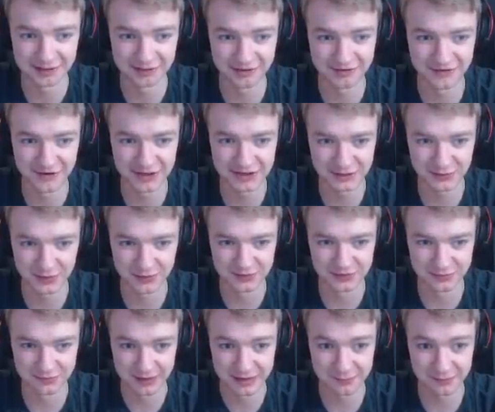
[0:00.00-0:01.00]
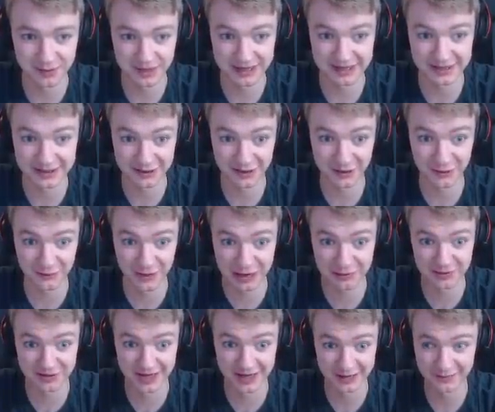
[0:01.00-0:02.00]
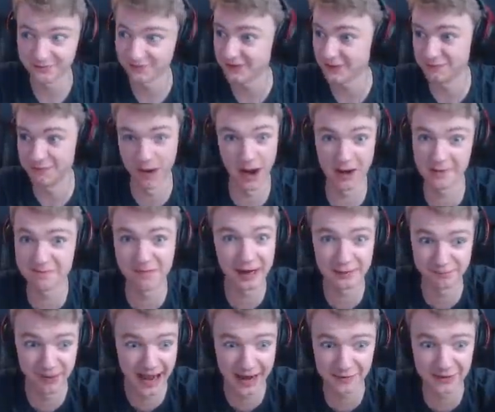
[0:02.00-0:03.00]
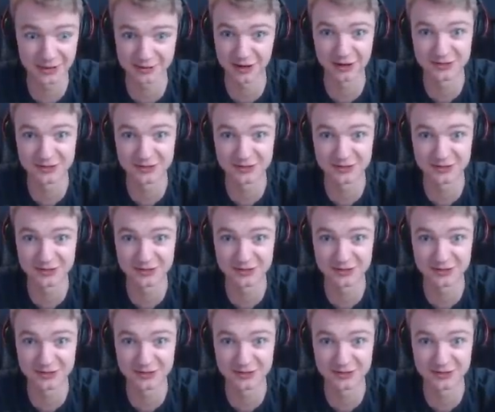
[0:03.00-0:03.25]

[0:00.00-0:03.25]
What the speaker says: and I referred to him as Big P and got away with it. My power